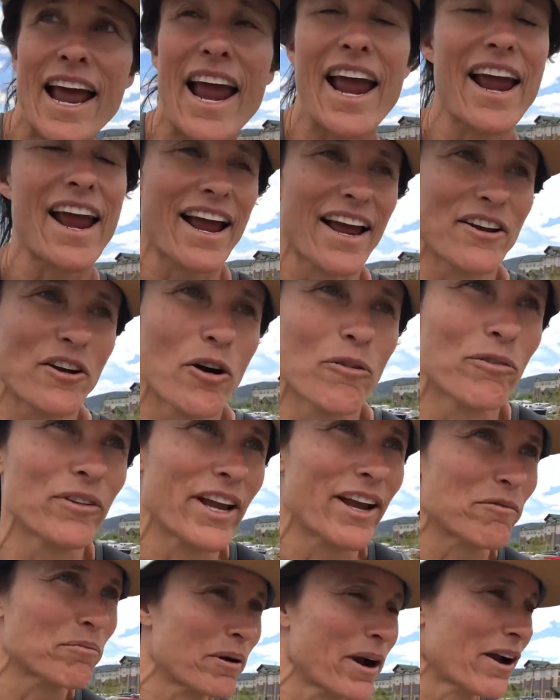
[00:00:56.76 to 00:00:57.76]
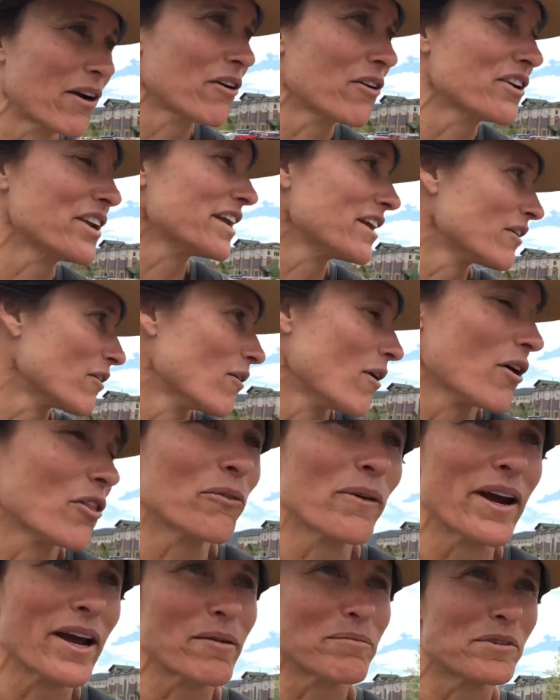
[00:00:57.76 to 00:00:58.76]
and hopefully have priority and go all the
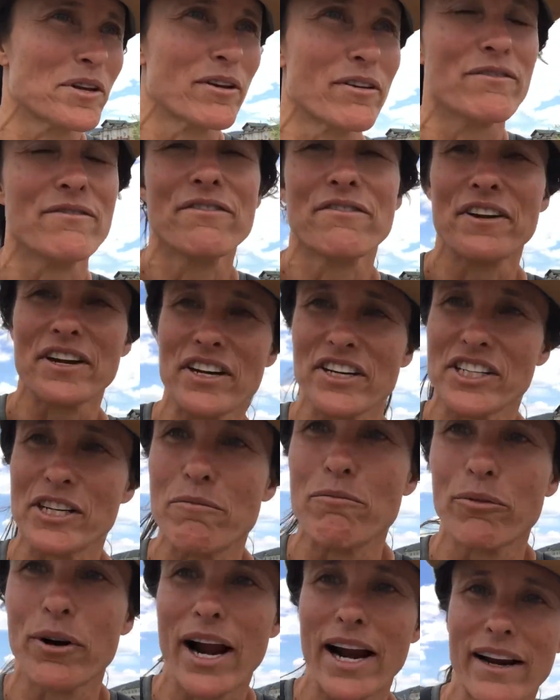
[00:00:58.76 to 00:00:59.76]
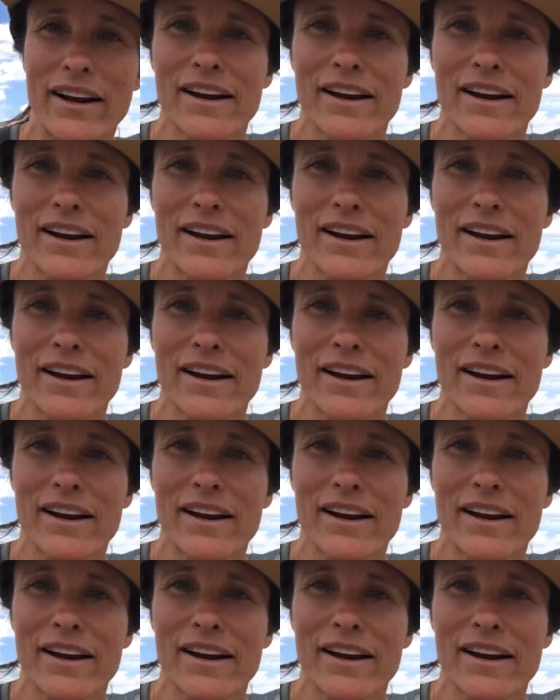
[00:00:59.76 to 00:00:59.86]
way up to finish in Breck.